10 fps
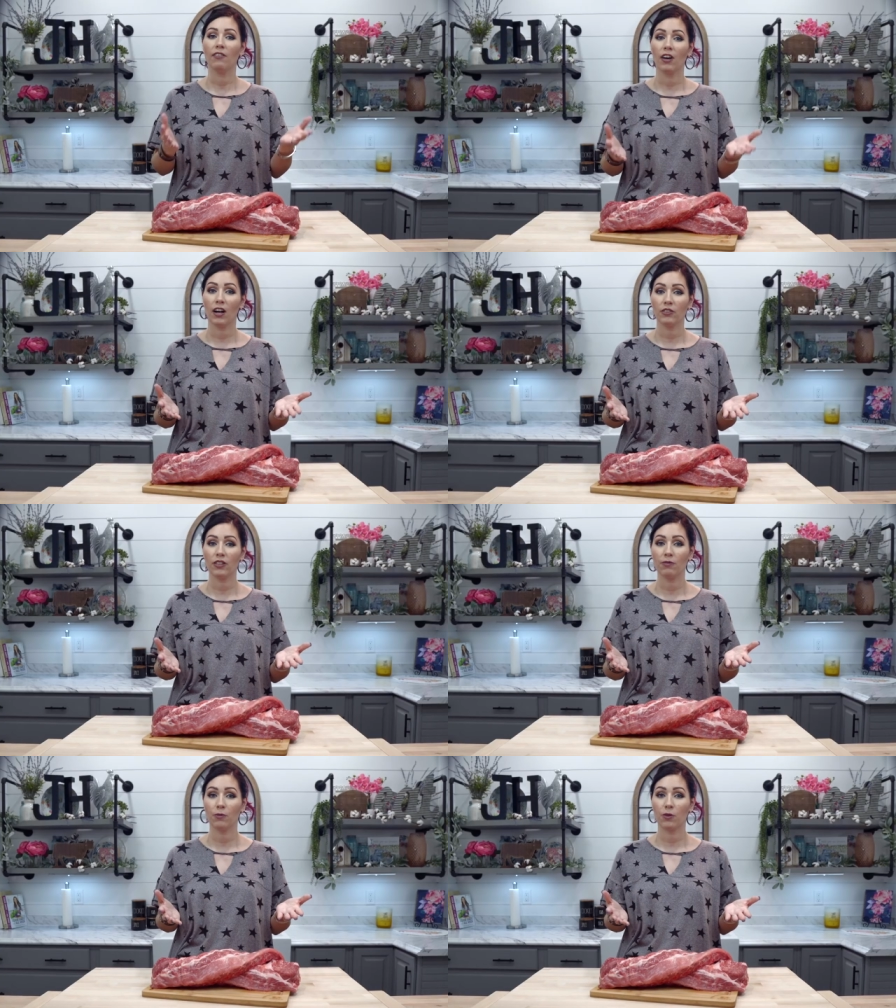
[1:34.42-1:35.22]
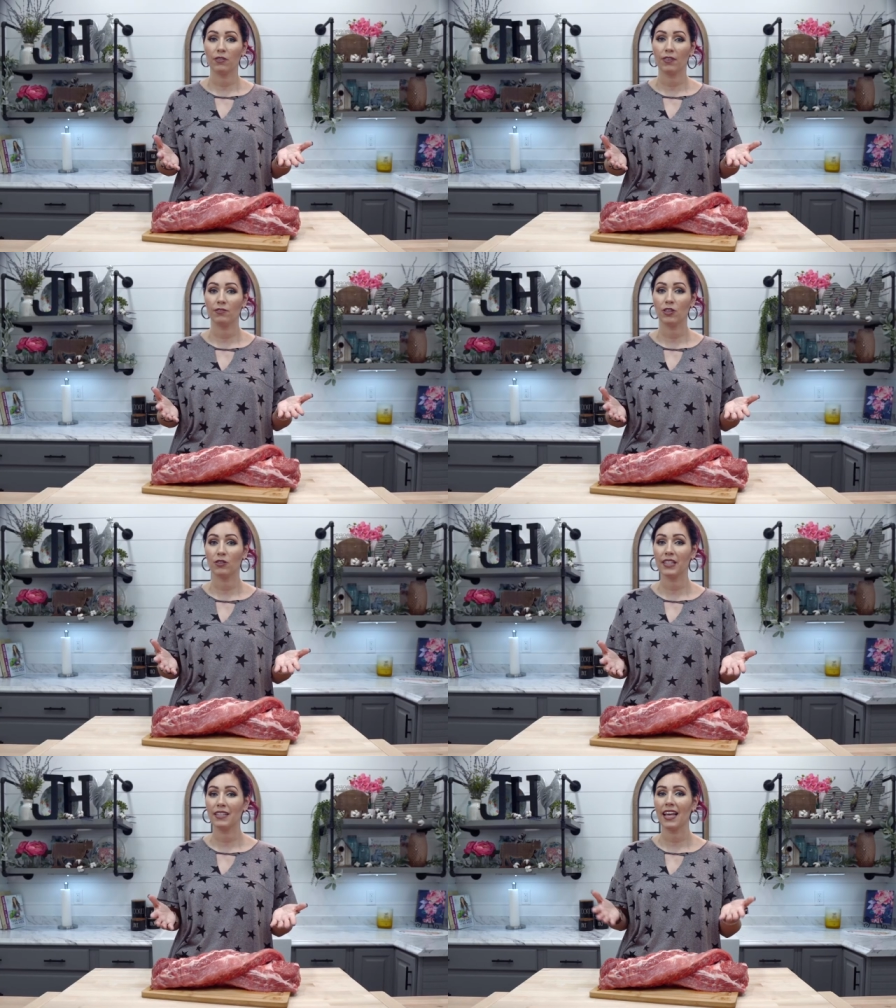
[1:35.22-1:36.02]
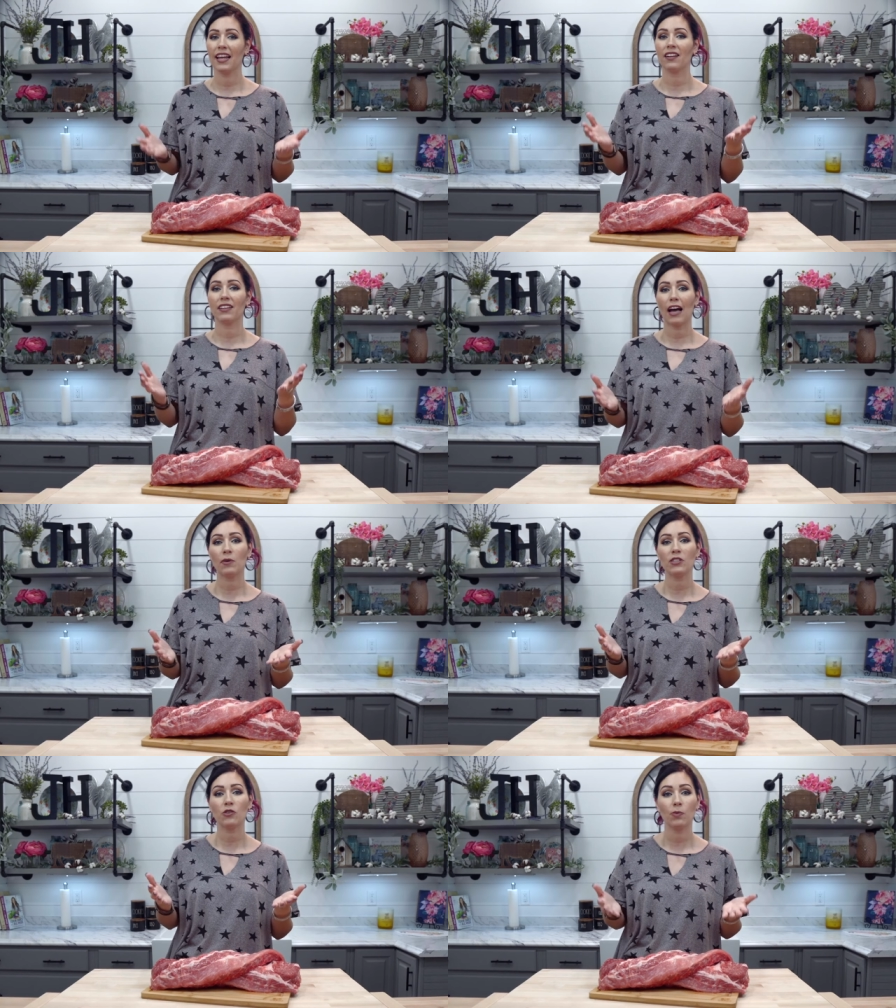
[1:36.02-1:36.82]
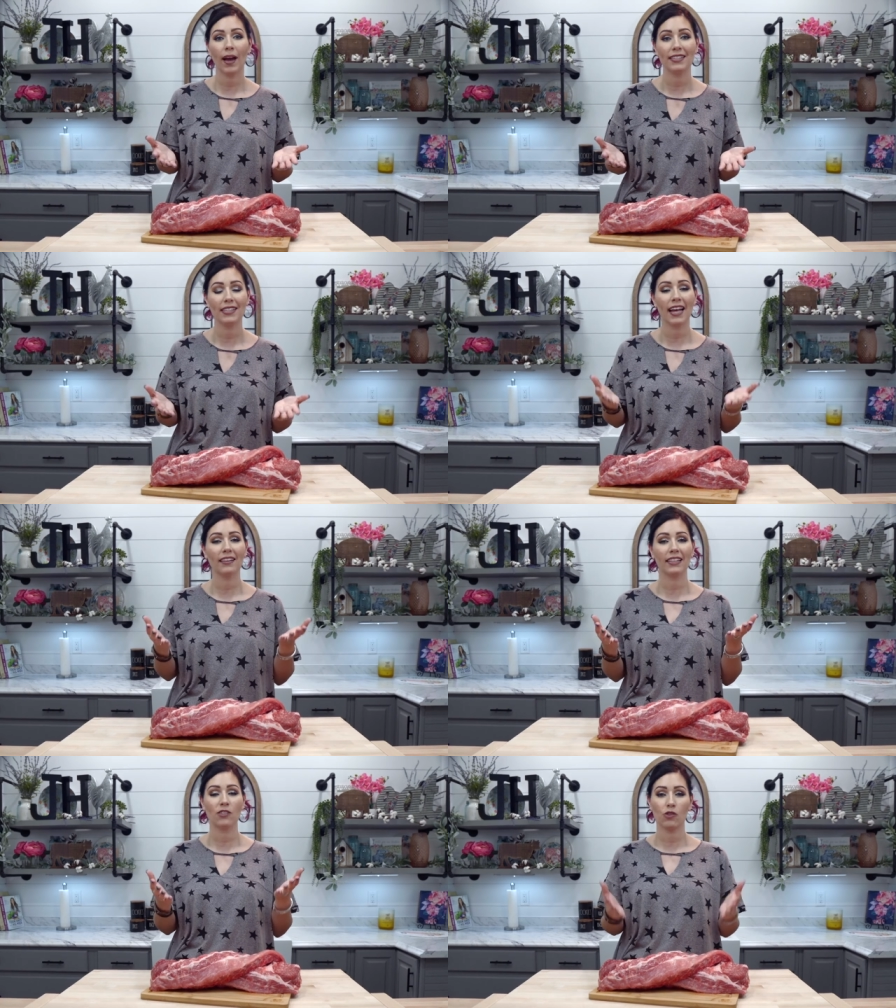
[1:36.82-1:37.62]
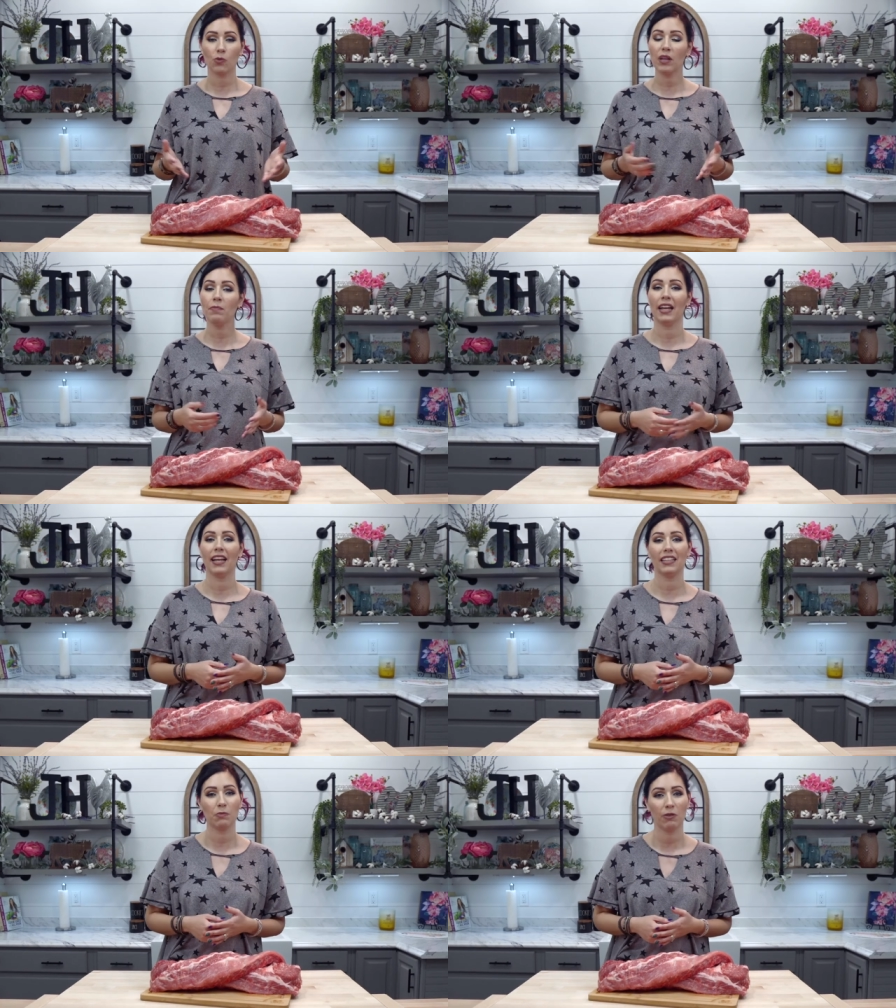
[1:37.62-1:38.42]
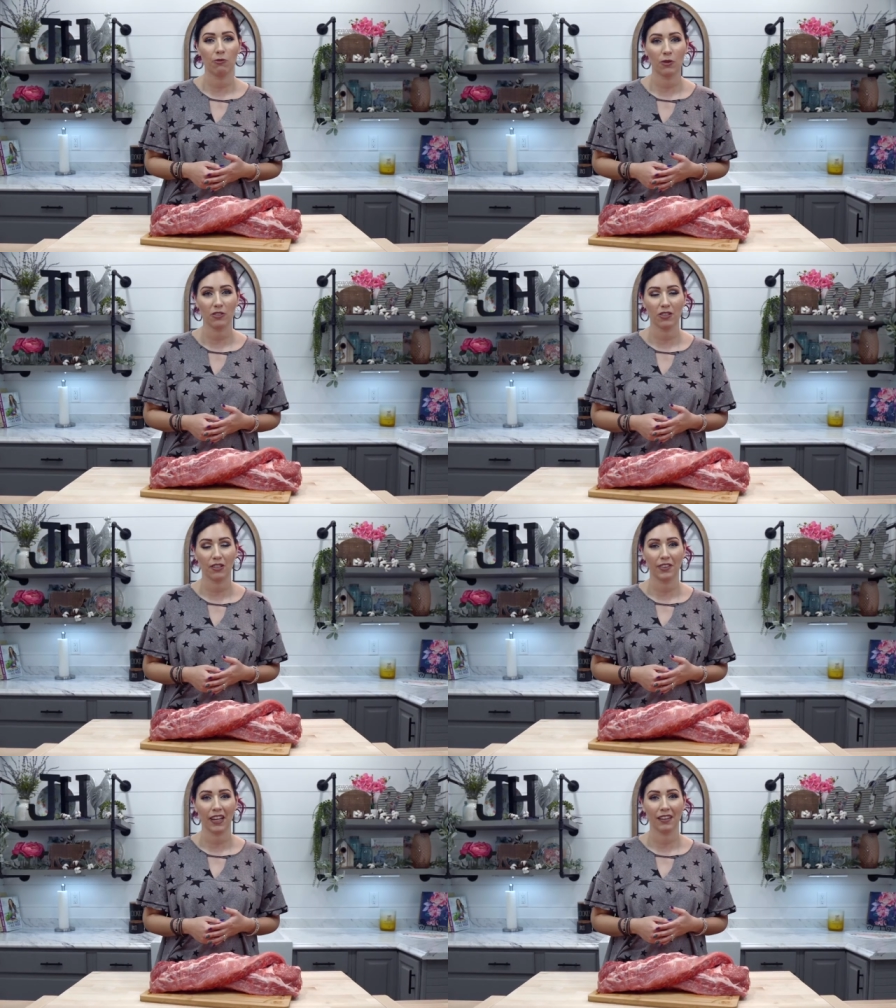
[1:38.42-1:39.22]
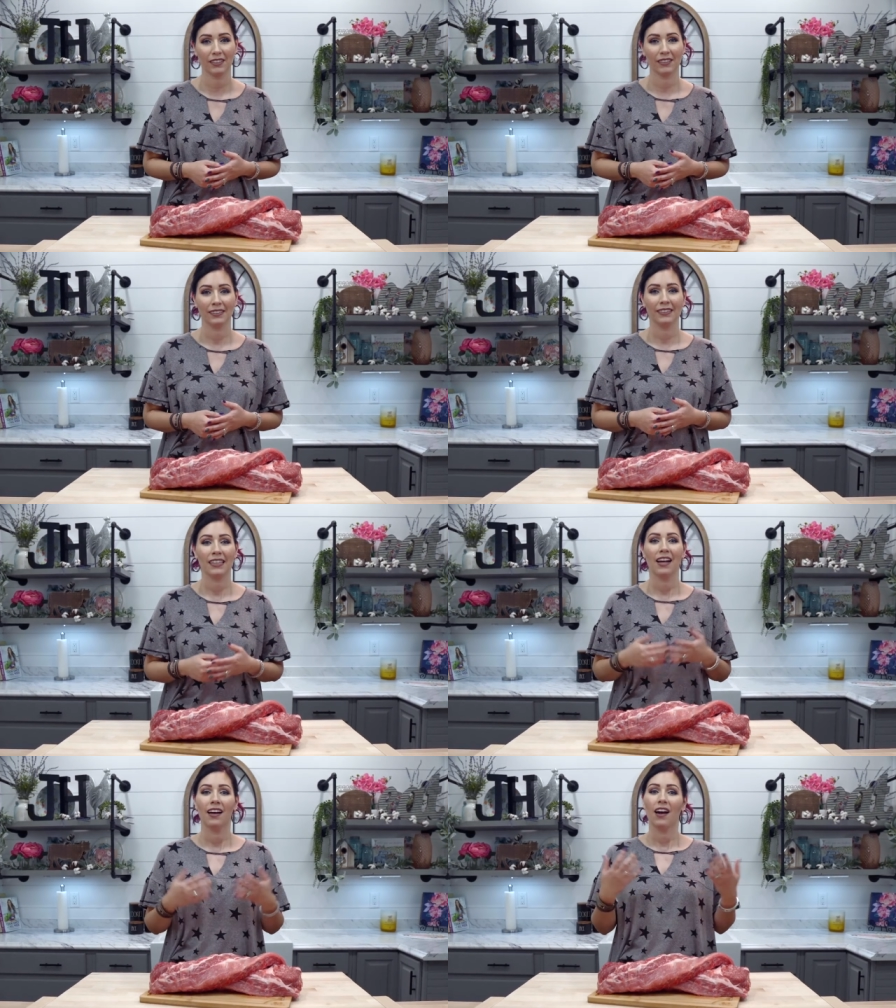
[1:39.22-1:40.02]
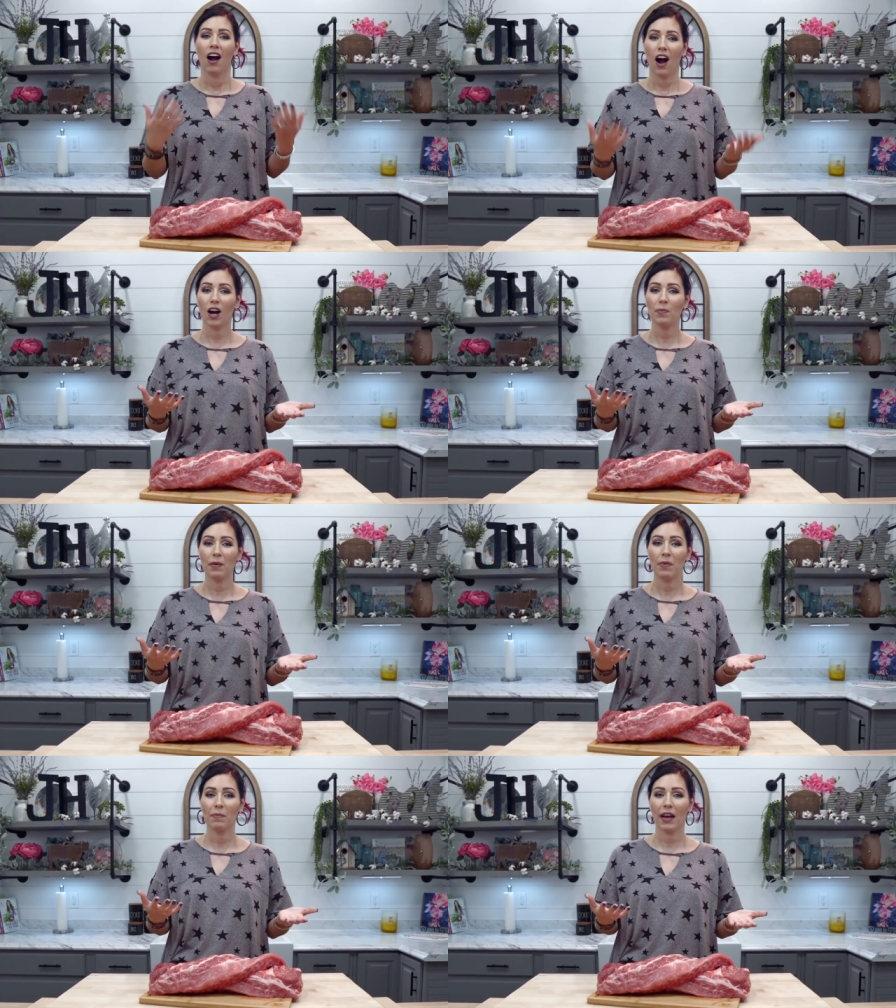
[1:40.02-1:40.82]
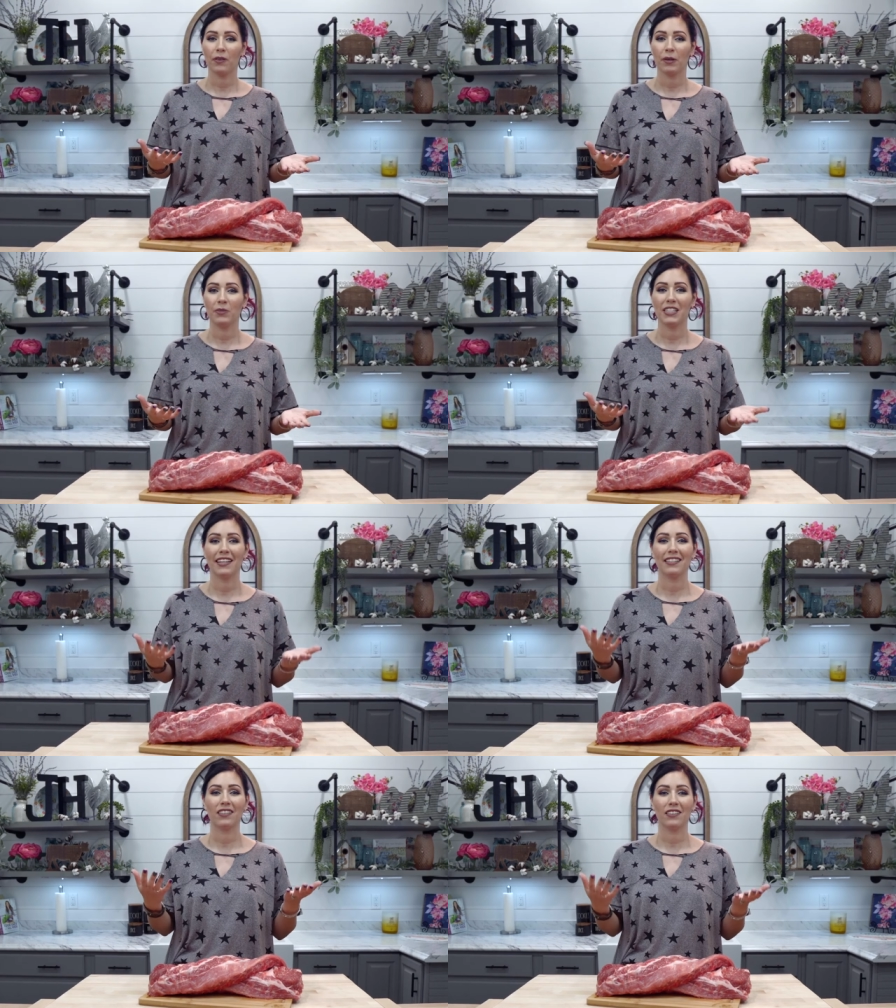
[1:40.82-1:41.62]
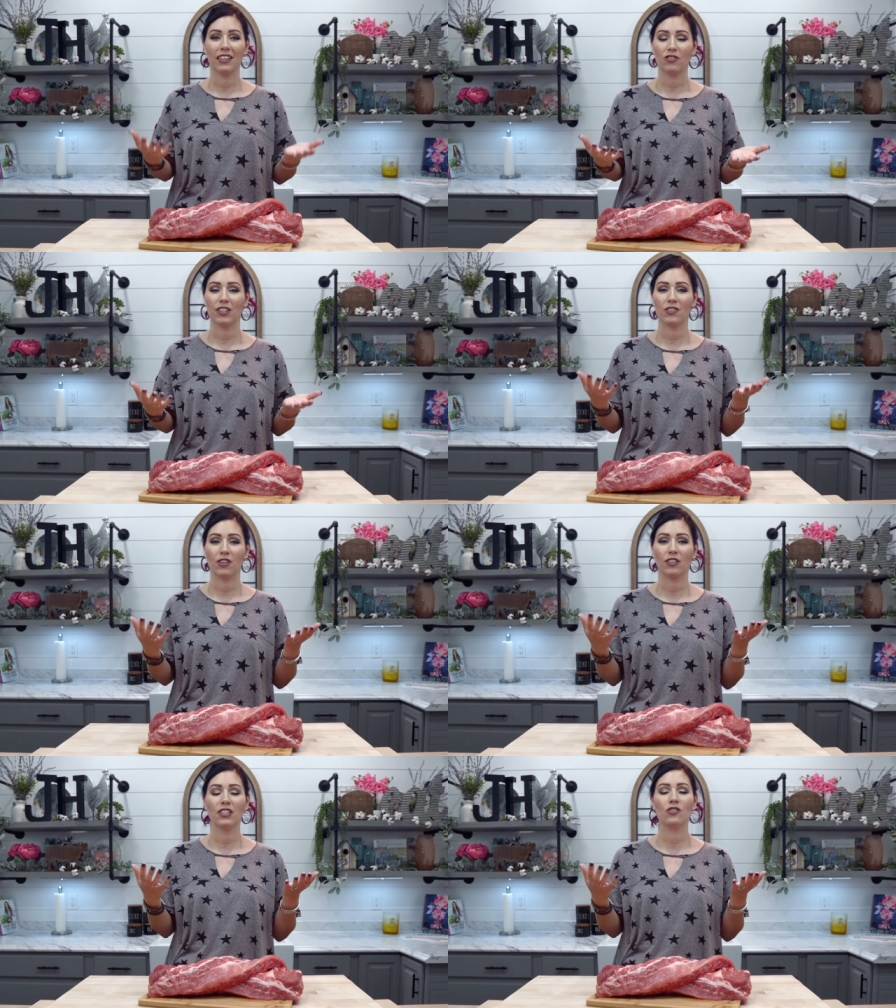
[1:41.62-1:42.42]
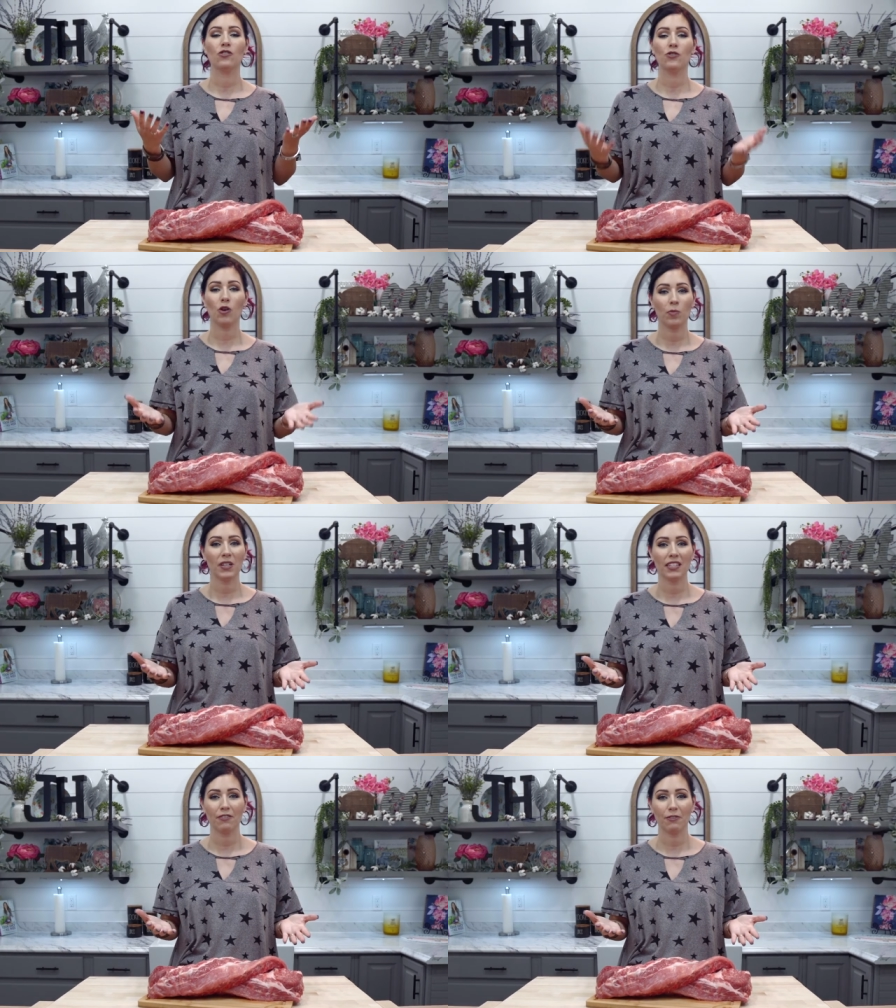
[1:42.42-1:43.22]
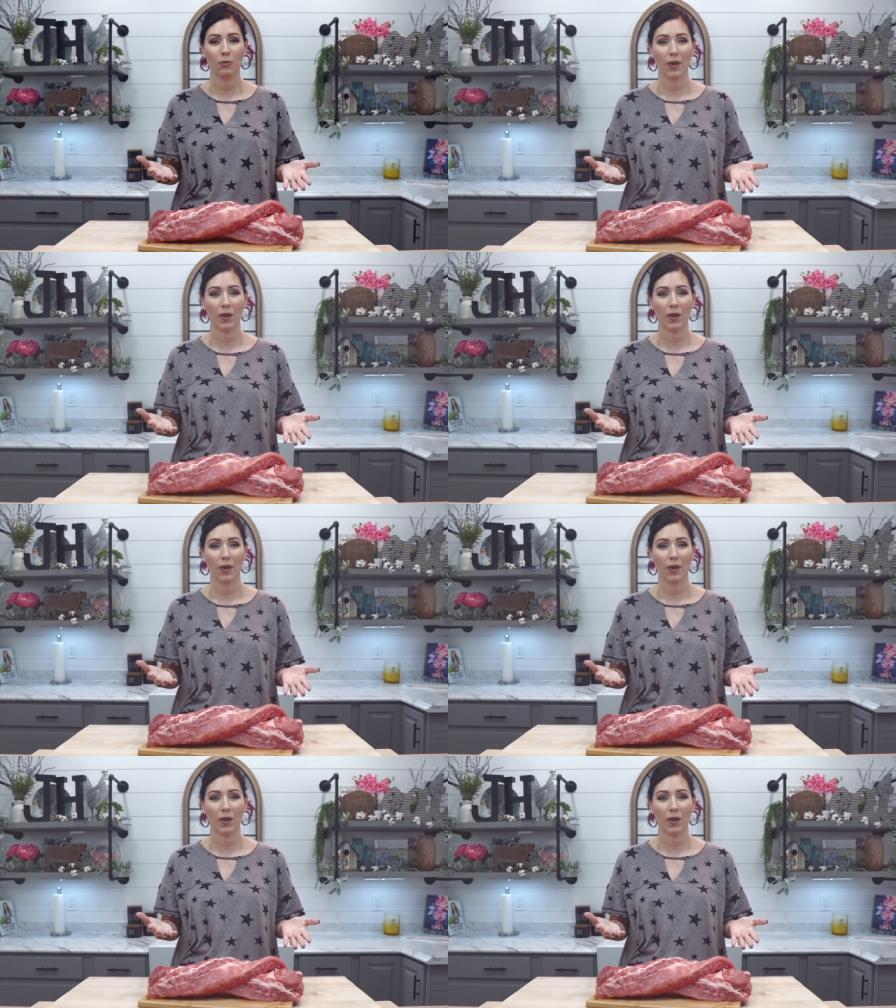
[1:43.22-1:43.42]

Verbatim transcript: of one hundred forty-five degrees and allow it to rest at least three minutes before serving. Our baby back ribs taste delicious, cooked in so many different